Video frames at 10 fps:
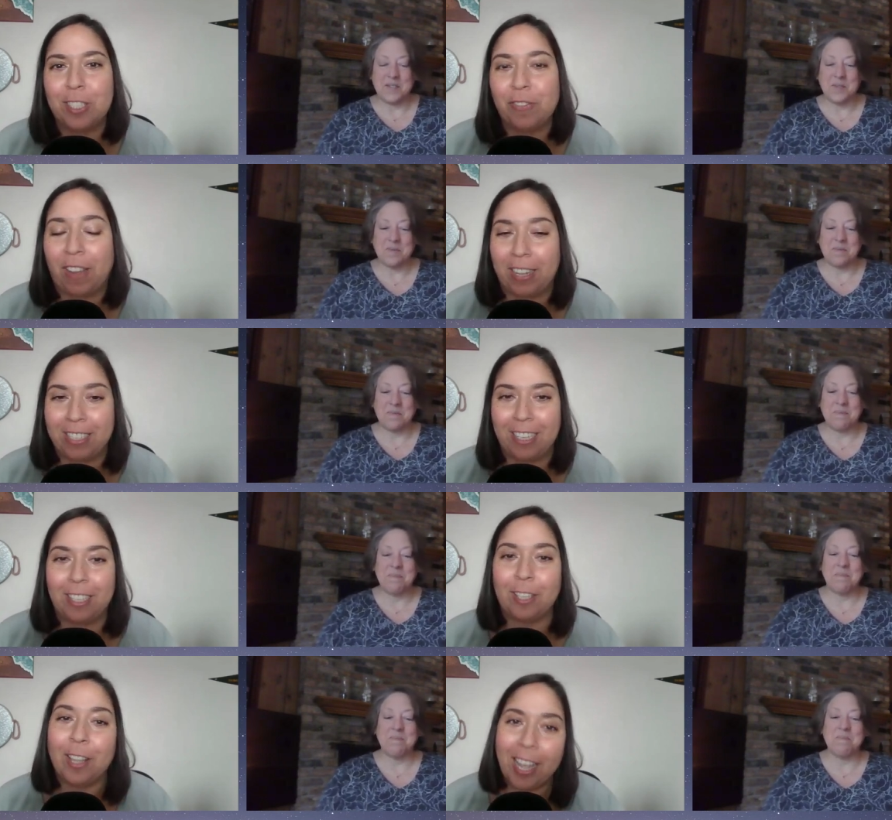Speaker 1: is finding
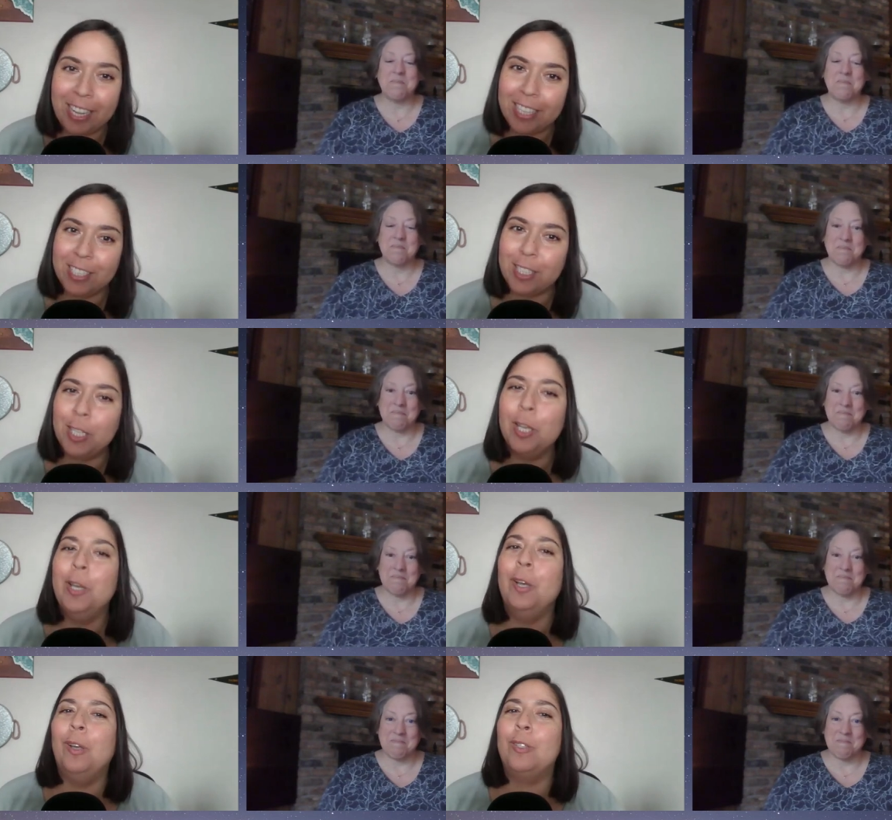clients.
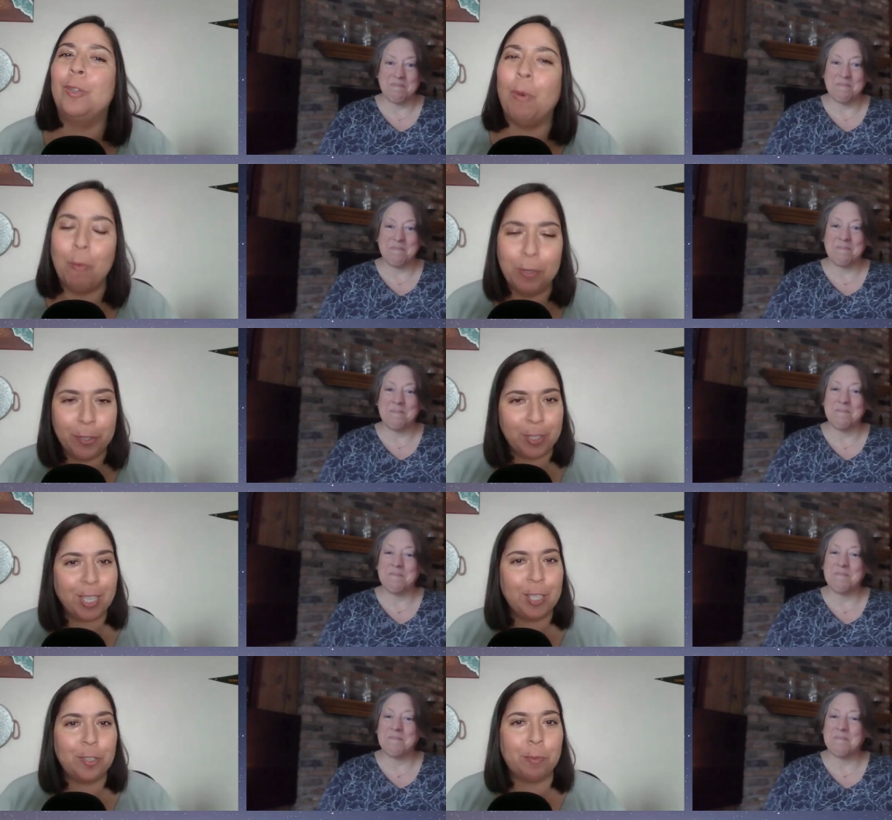So, what would you
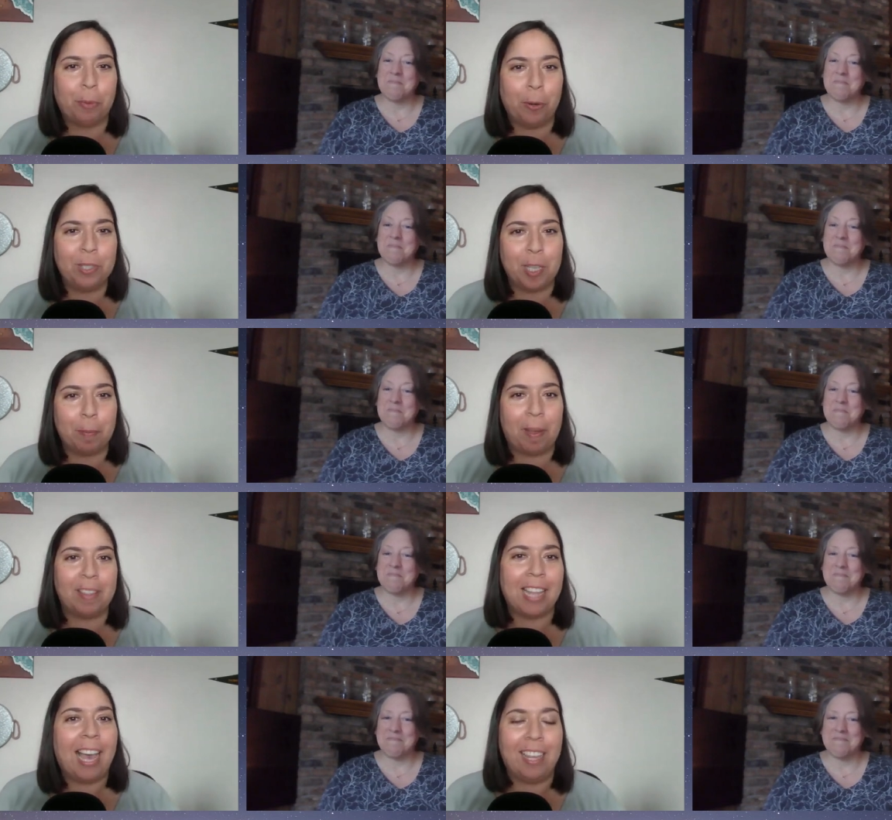say is your pro tip on
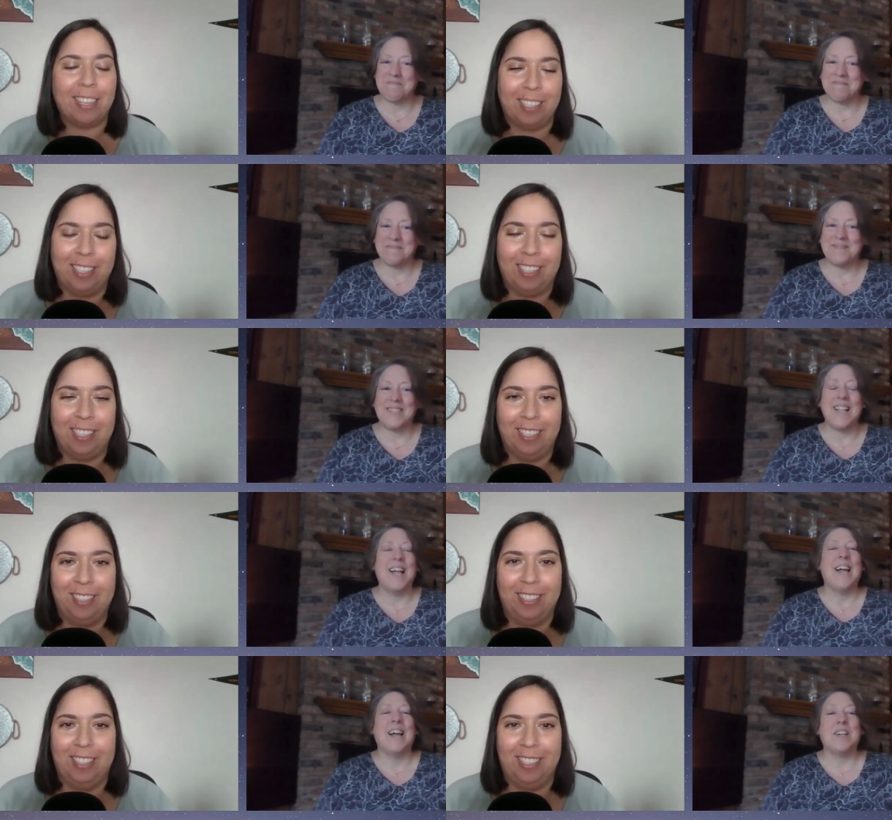that?
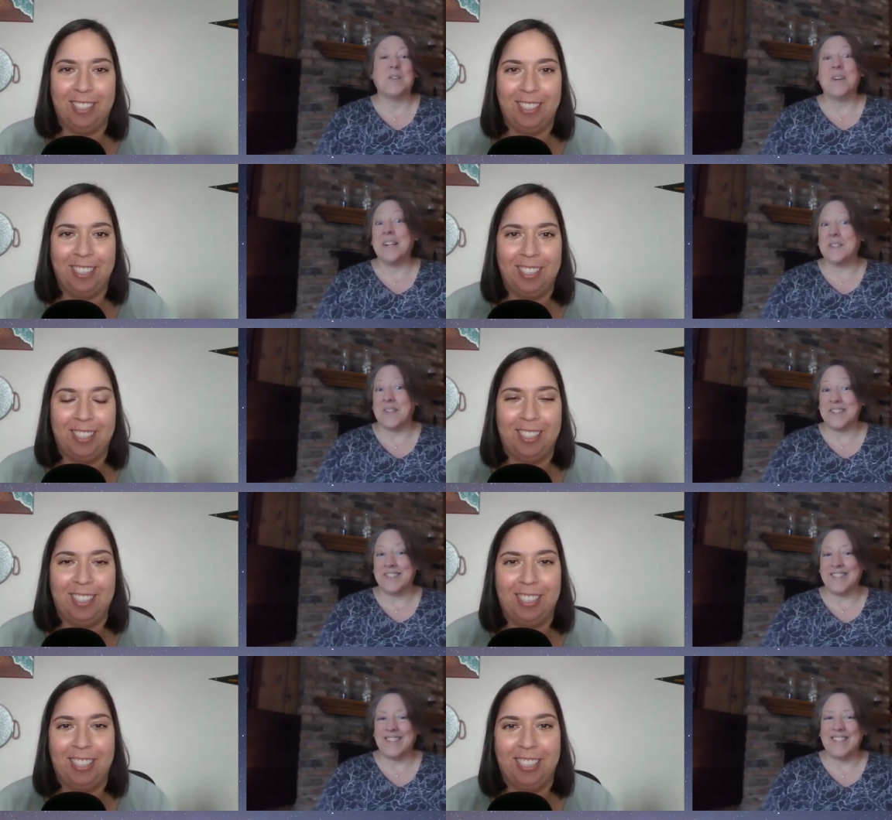Great
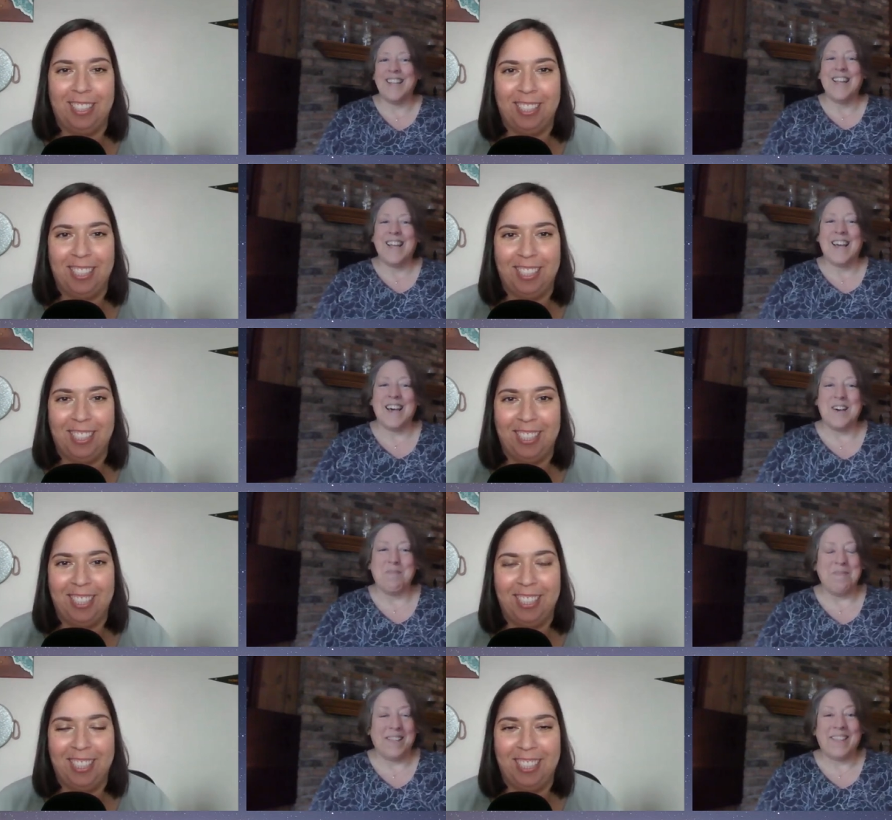
Speaker 2: question.
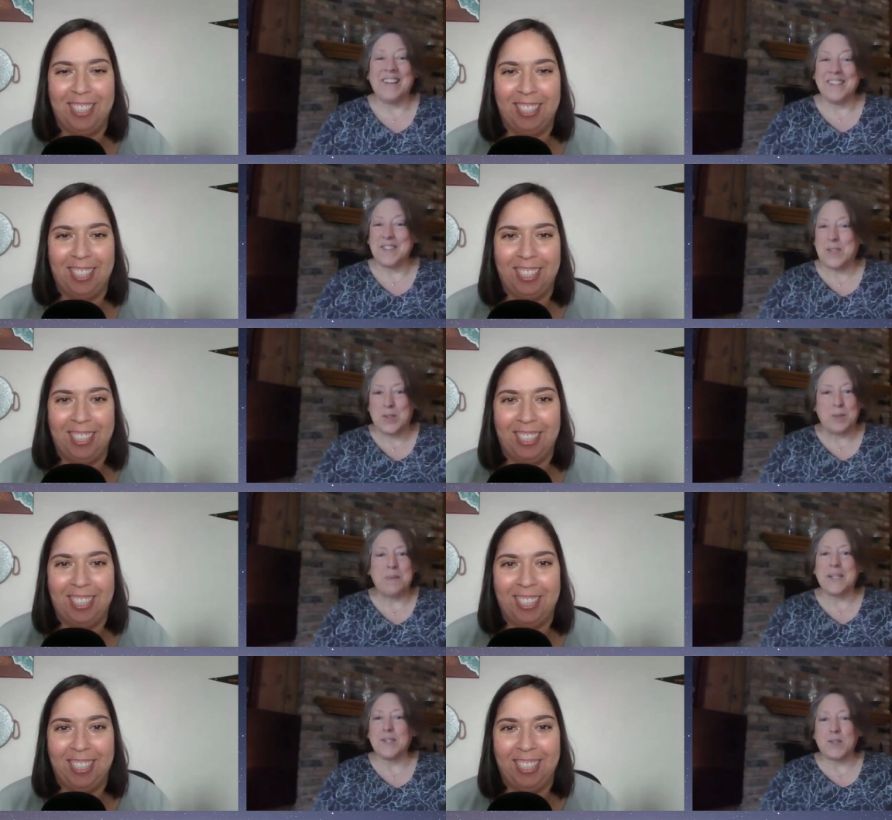Um, that is the
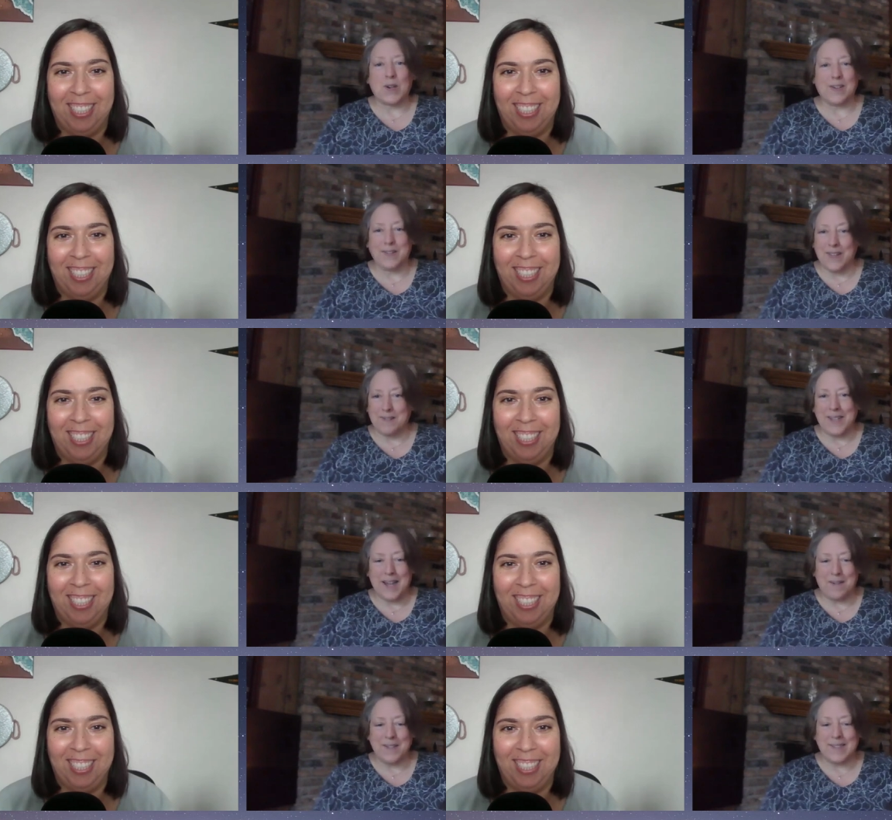biggest struggle that we
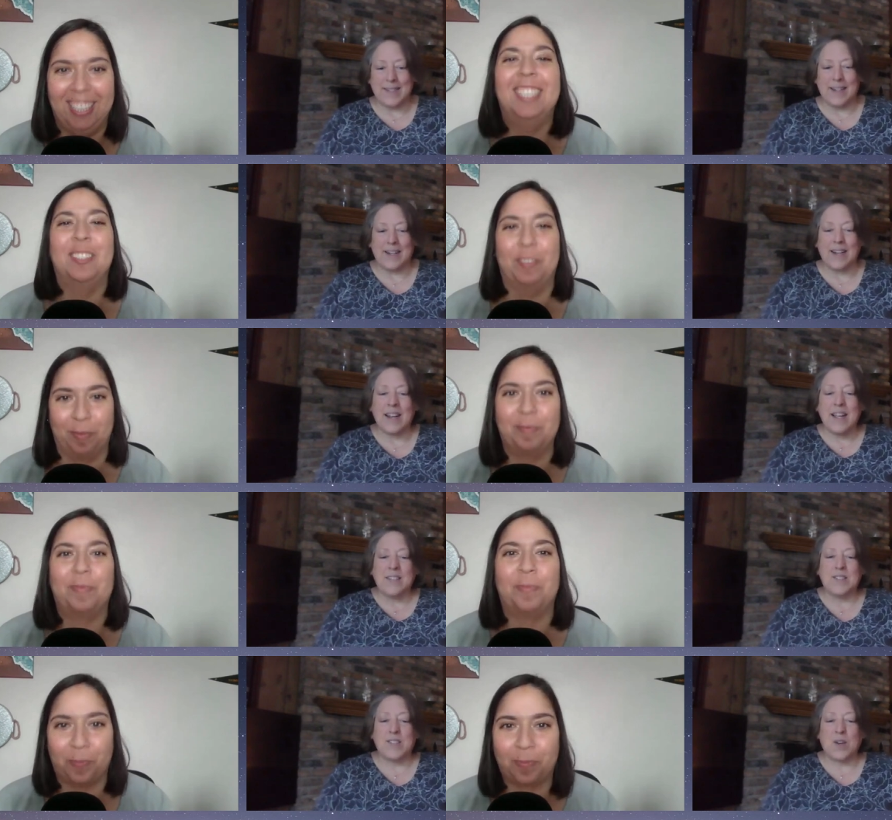always hear.
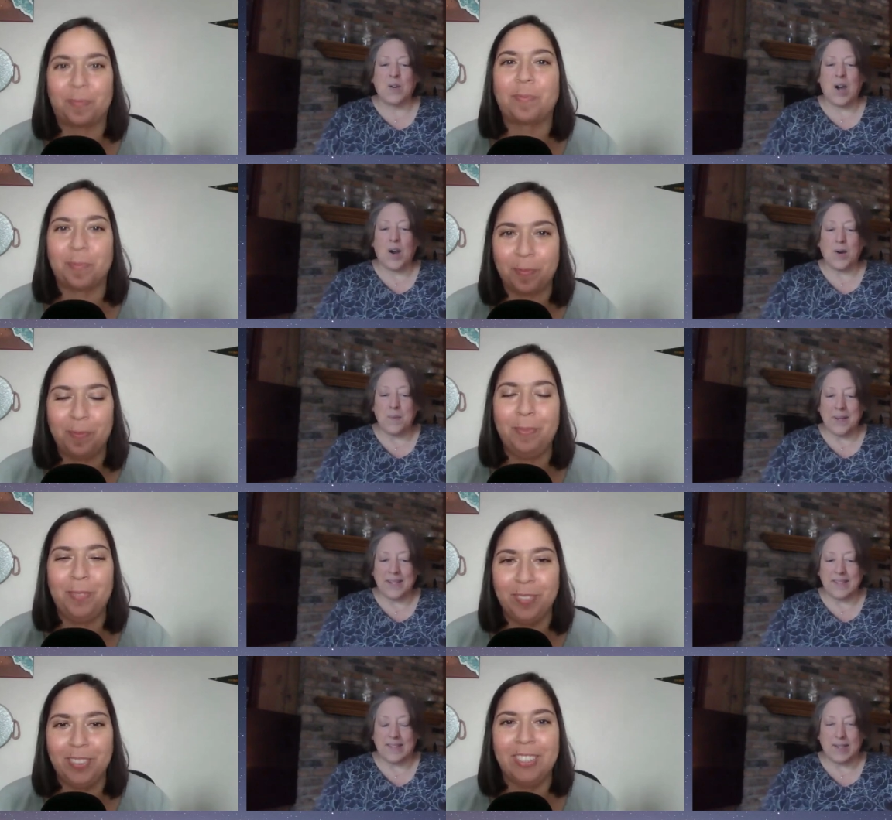So, our
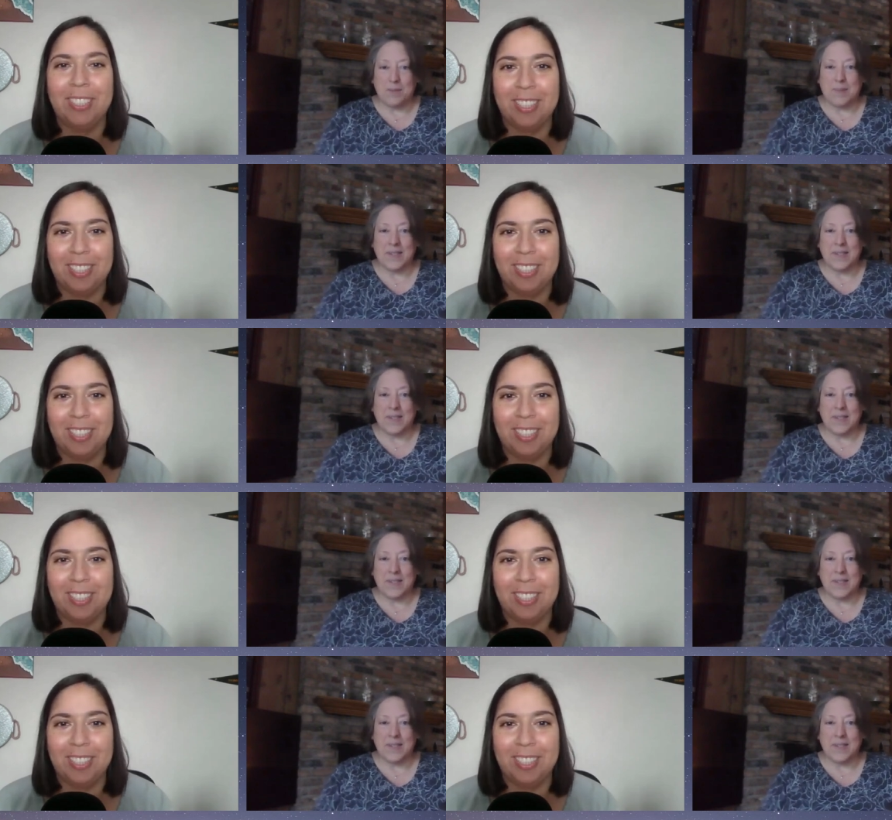biggest tip